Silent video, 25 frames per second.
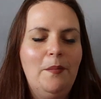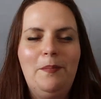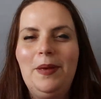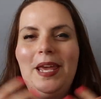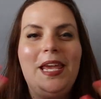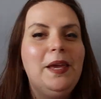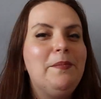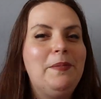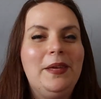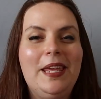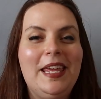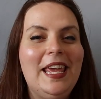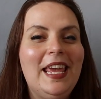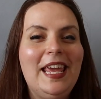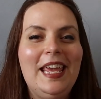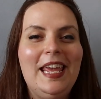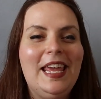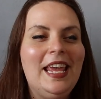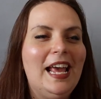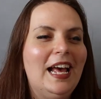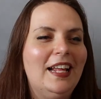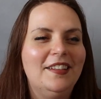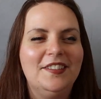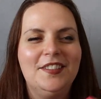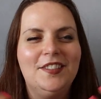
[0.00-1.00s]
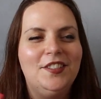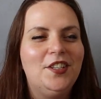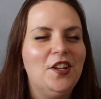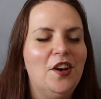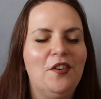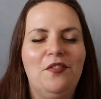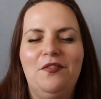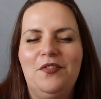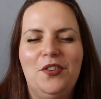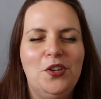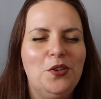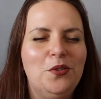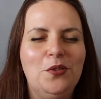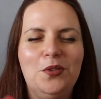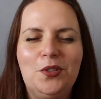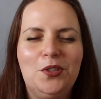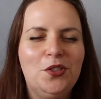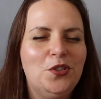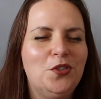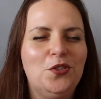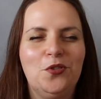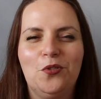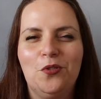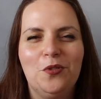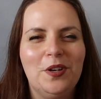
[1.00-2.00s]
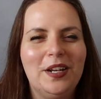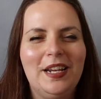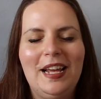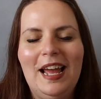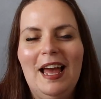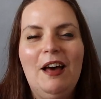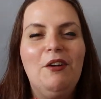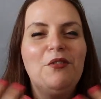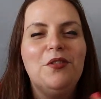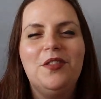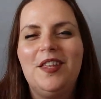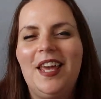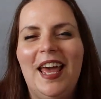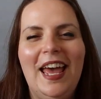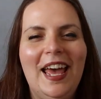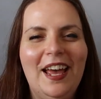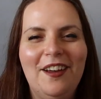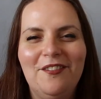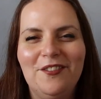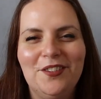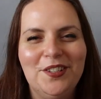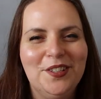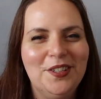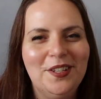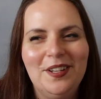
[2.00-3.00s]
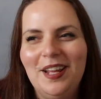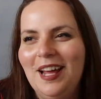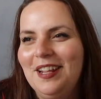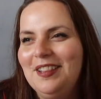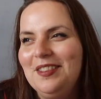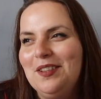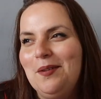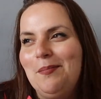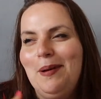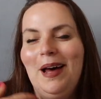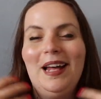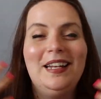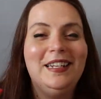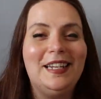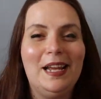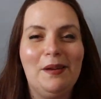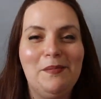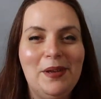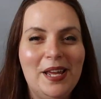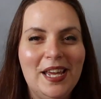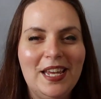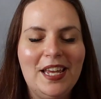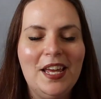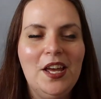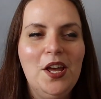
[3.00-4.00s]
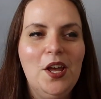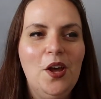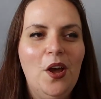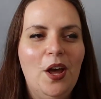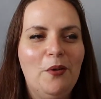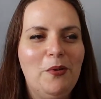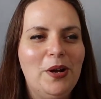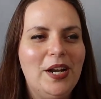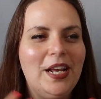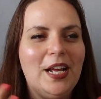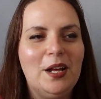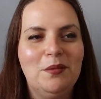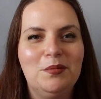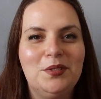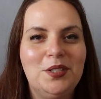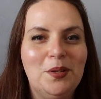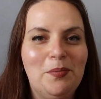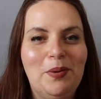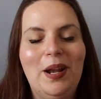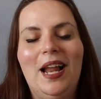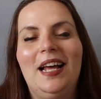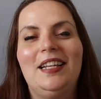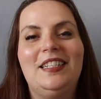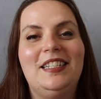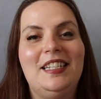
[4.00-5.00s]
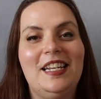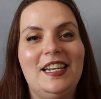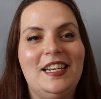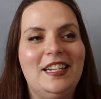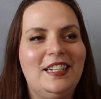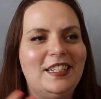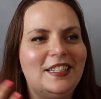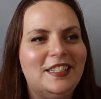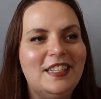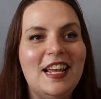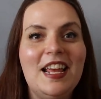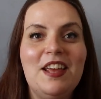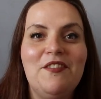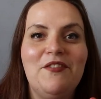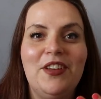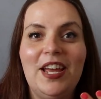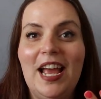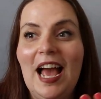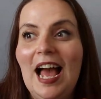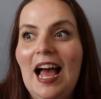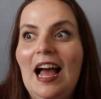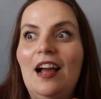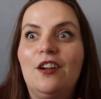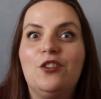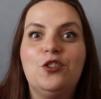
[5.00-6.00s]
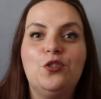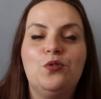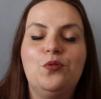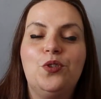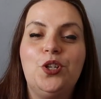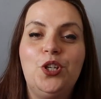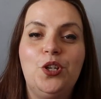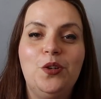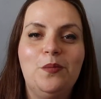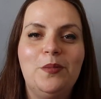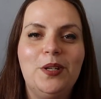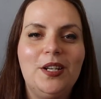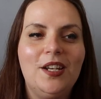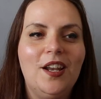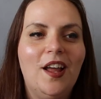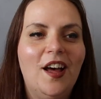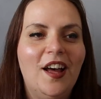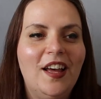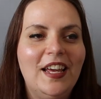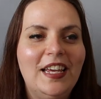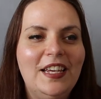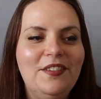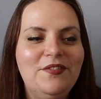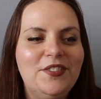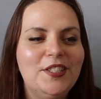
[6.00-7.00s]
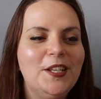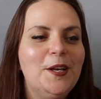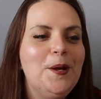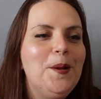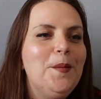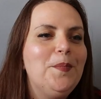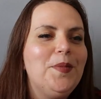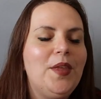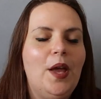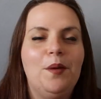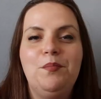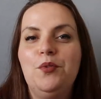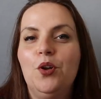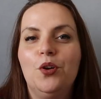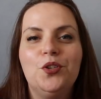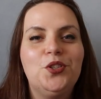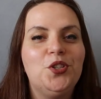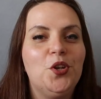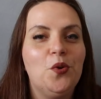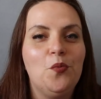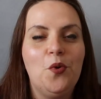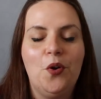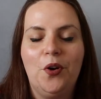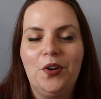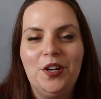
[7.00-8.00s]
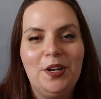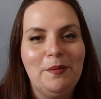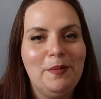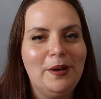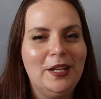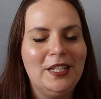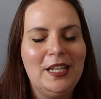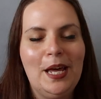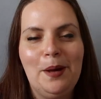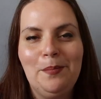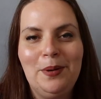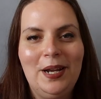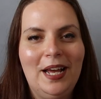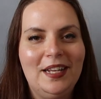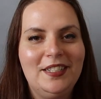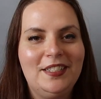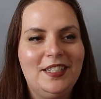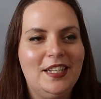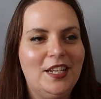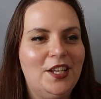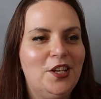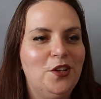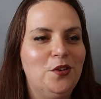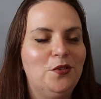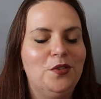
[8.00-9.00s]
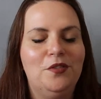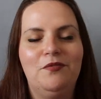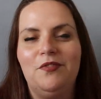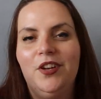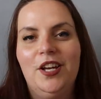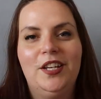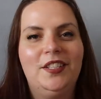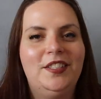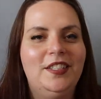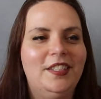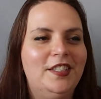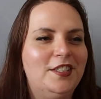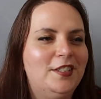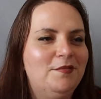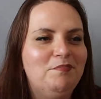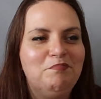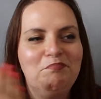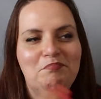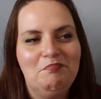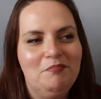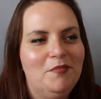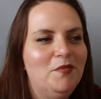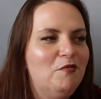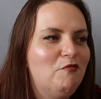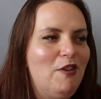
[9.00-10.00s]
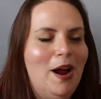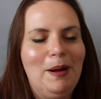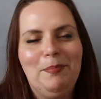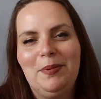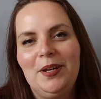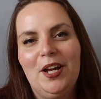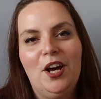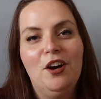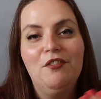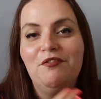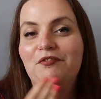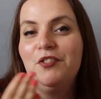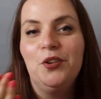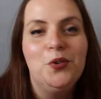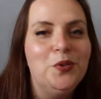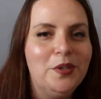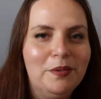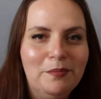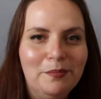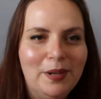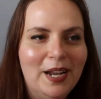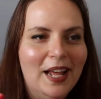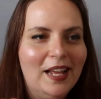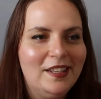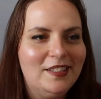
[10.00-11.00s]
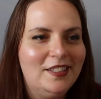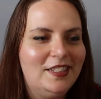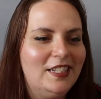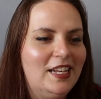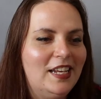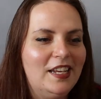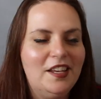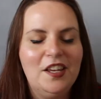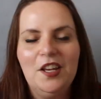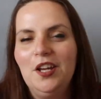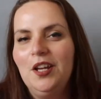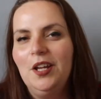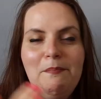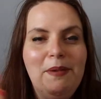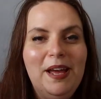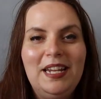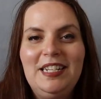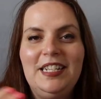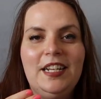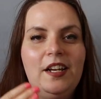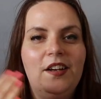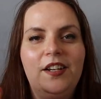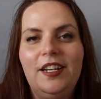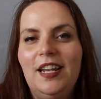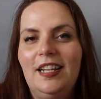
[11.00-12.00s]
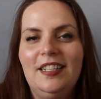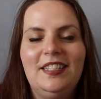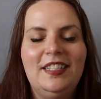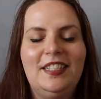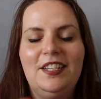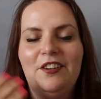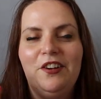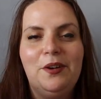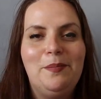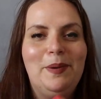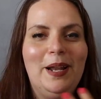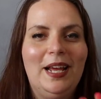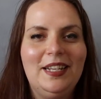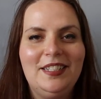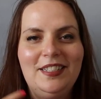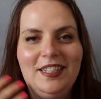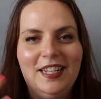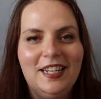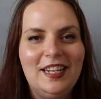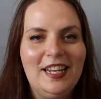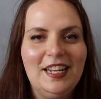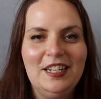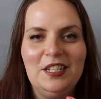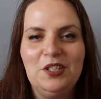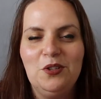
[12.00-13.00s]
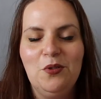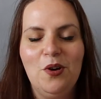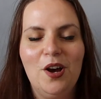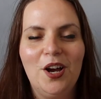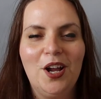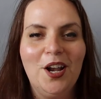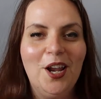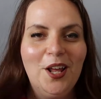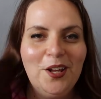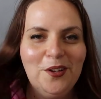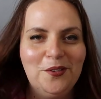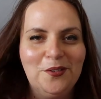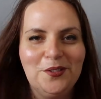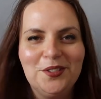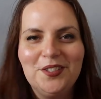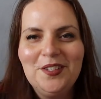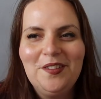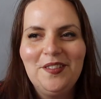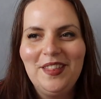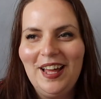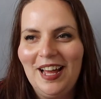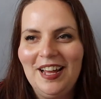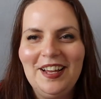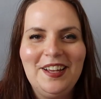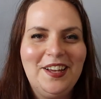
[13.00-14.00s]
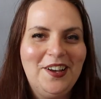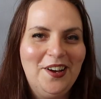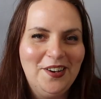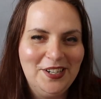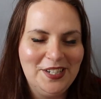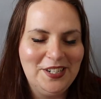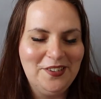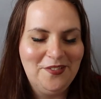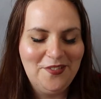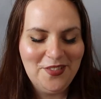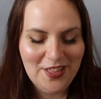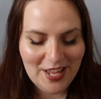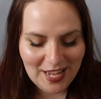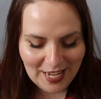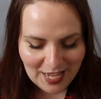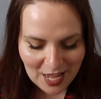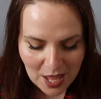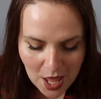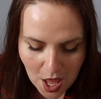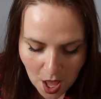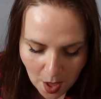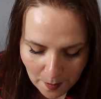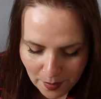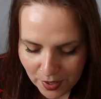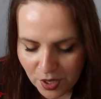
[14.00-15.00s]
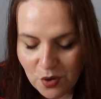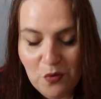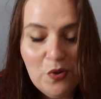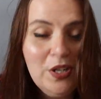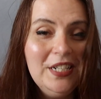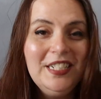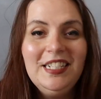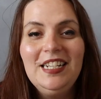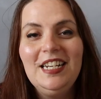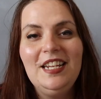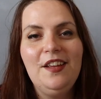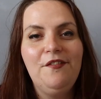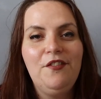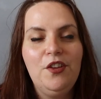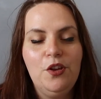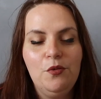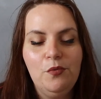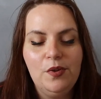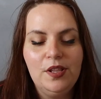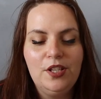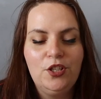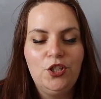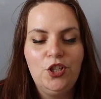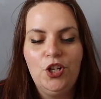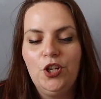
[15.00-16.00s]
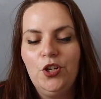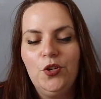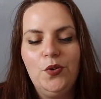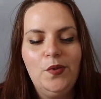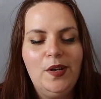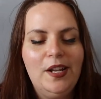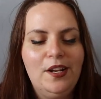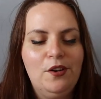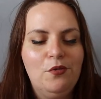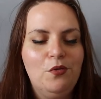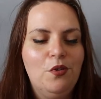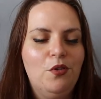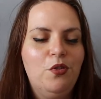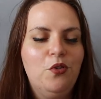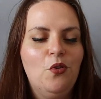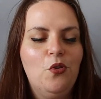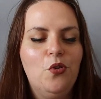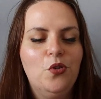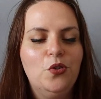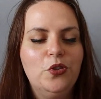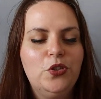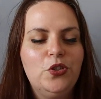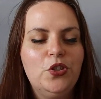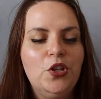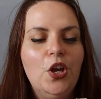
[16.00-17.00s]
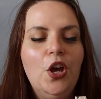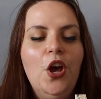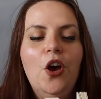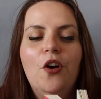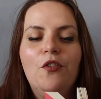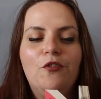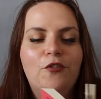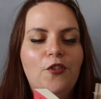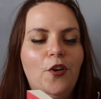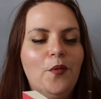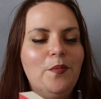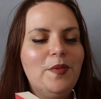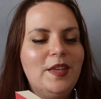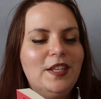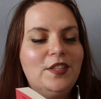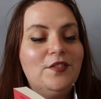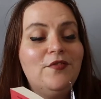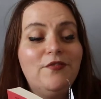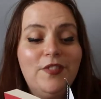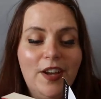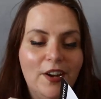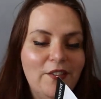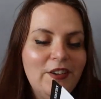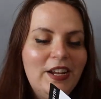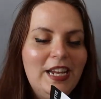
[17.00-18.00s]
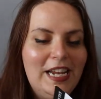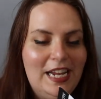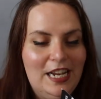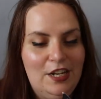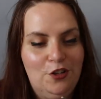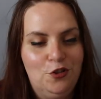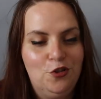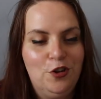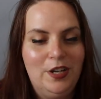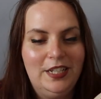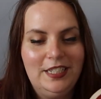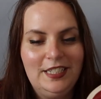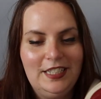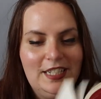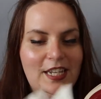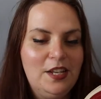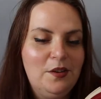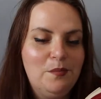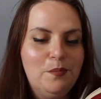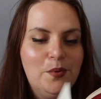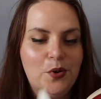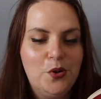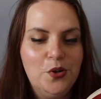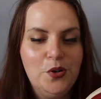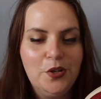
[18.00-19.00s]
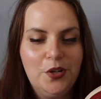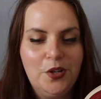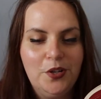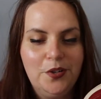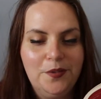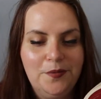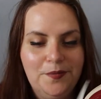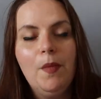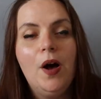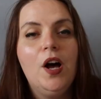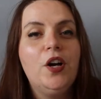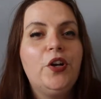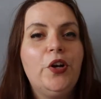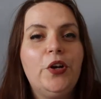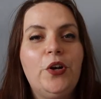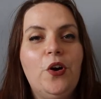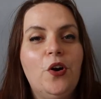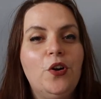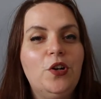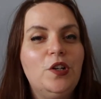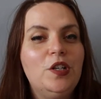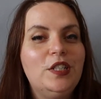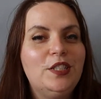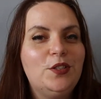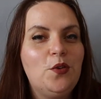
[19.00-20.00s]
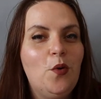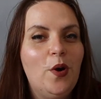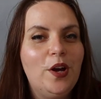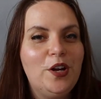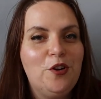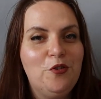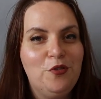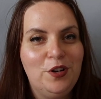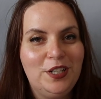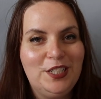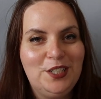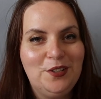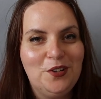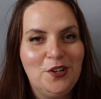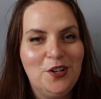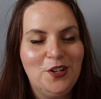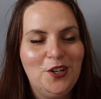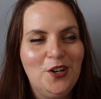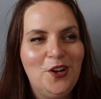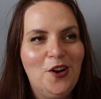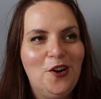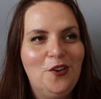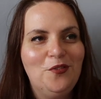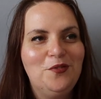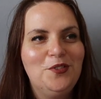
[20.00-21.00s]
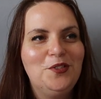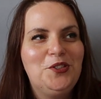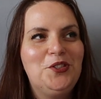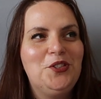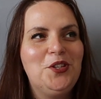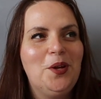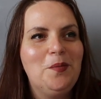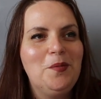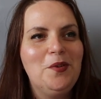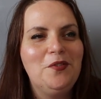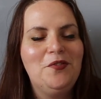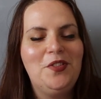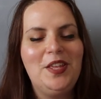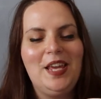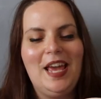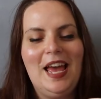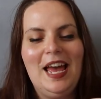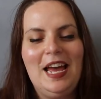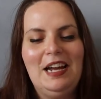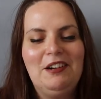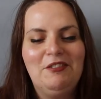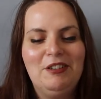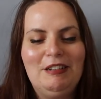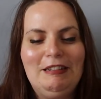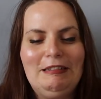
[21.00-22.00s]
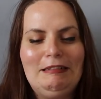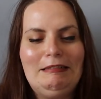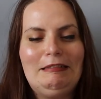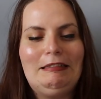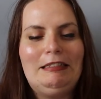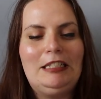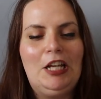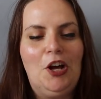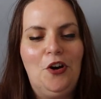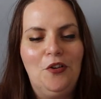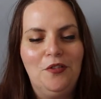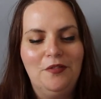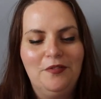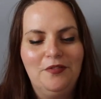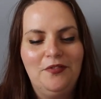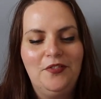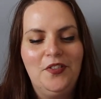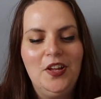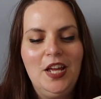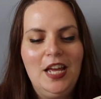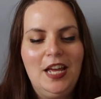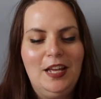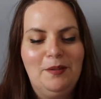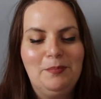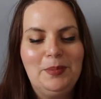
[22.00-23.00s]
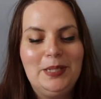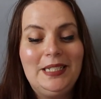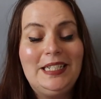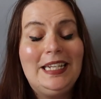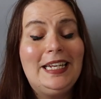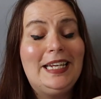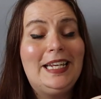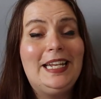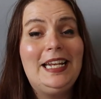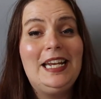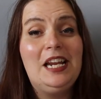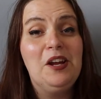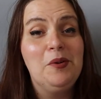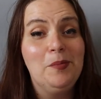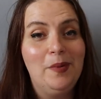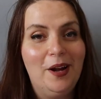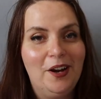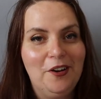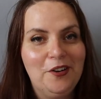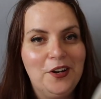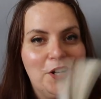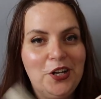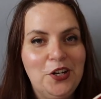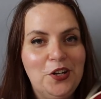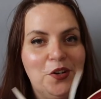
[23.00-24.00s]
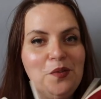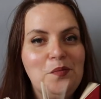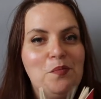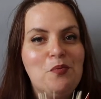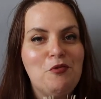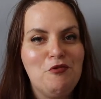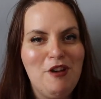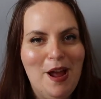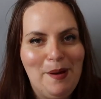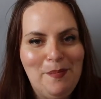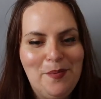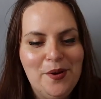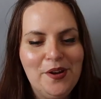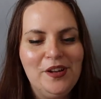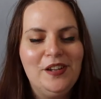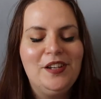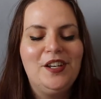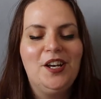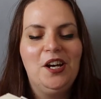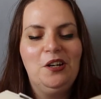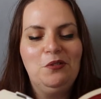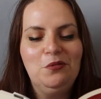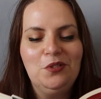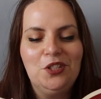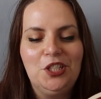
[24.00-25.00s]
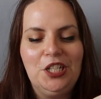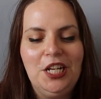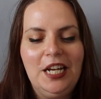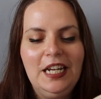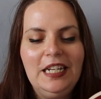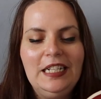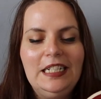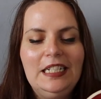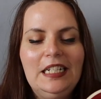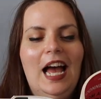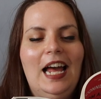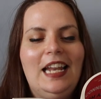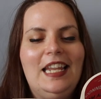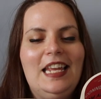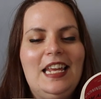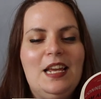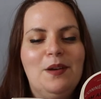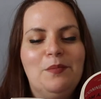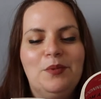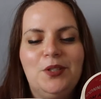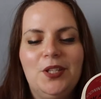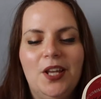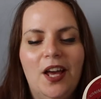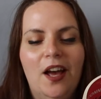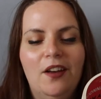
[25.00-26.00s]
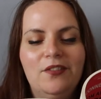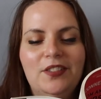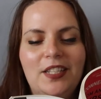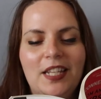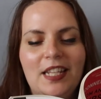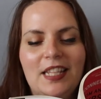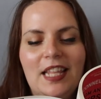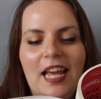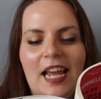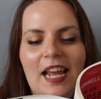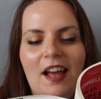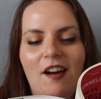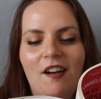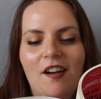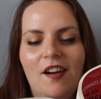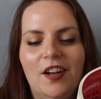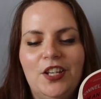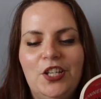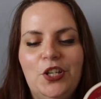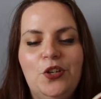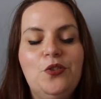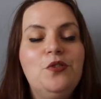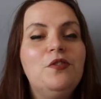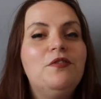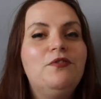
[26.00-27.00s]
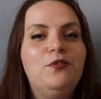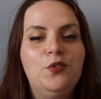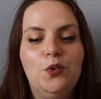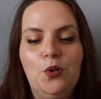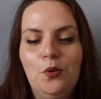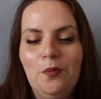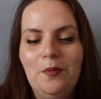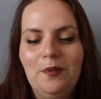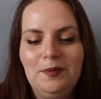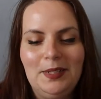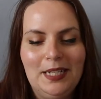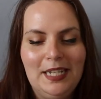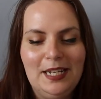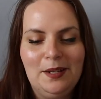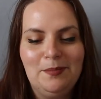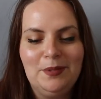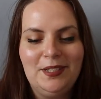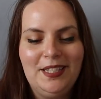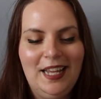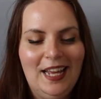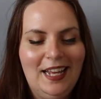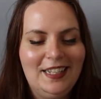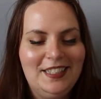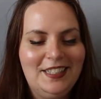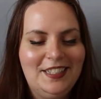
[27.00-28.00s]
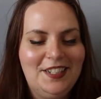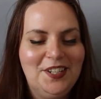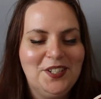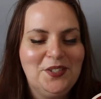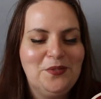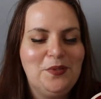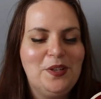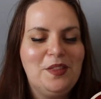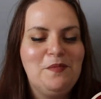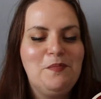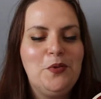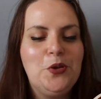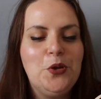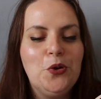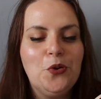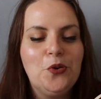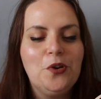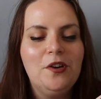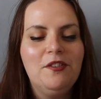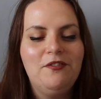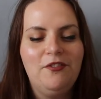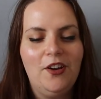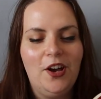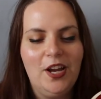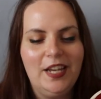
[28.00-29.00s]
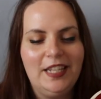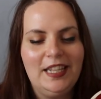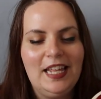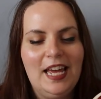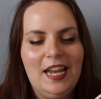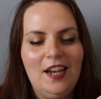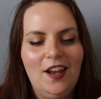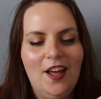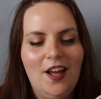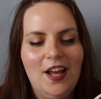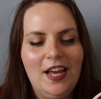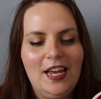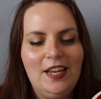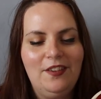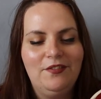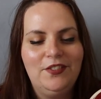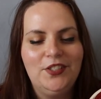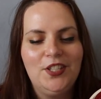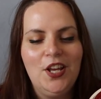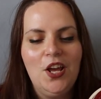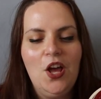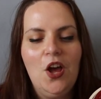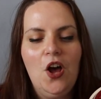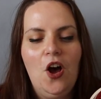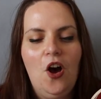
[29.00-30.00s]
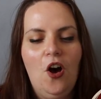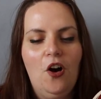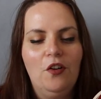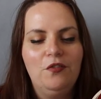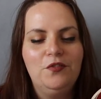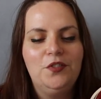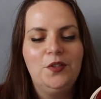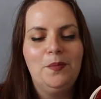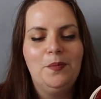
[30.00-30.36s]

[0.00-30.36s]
PPE and stuff used during healthcare and the pandemic when it comes to plastic and saving actual human lives. I'm not so worried about that plastic use versus wrapping our food in plastic, embedding unnecessary plastic into our clothes, that kind of thing. But I wanted to leave you with two little thoughts from this very interesting book. Mark O'Connell is quite critical of some of the areas of particularly American prepper culture, and he observes that they are uniformly obsessed with purifying their lives of